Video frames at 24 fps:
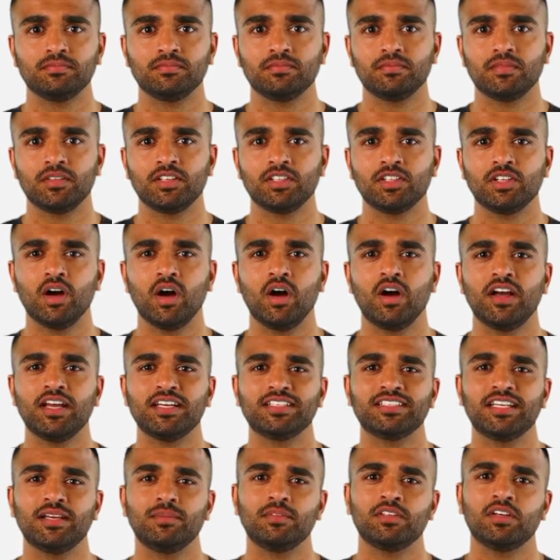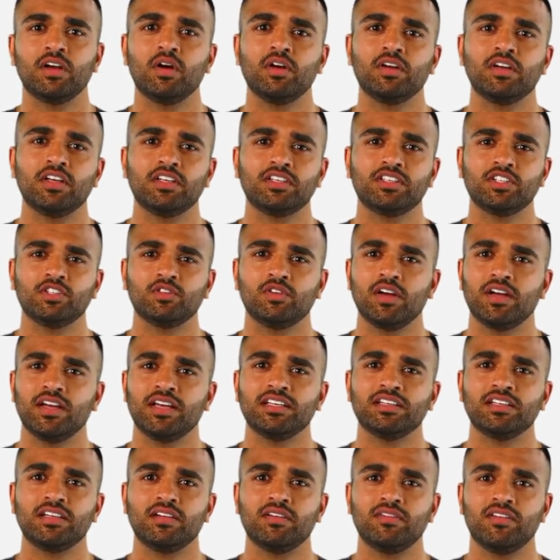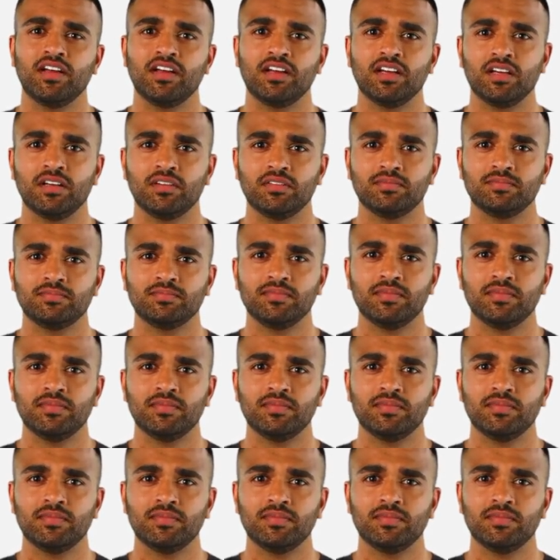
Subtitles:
Install the assembled Arnott strut into the vehicle.